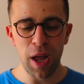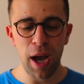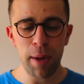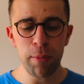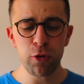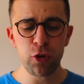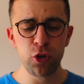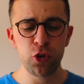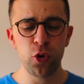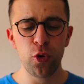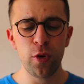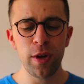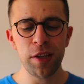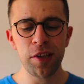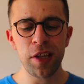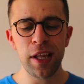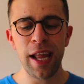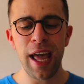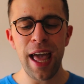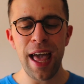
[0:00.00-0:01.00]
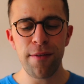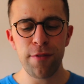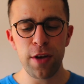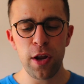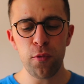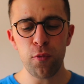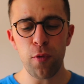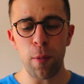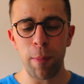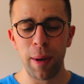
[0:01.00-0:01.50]
I'm not sure it's an
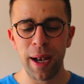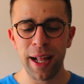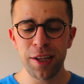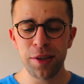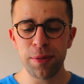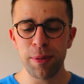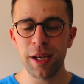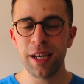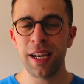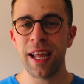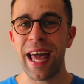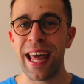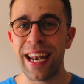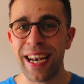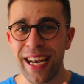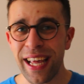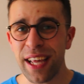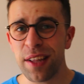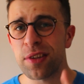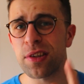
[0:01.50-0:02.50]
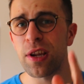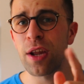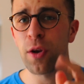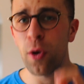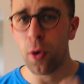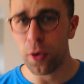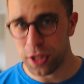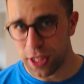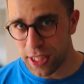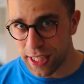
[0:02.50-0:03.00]
Evernote replacement, at least
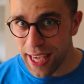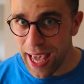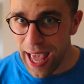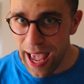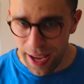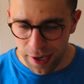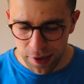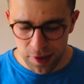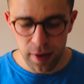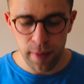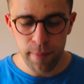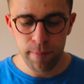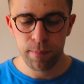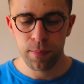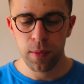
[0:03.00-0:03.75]
not yet.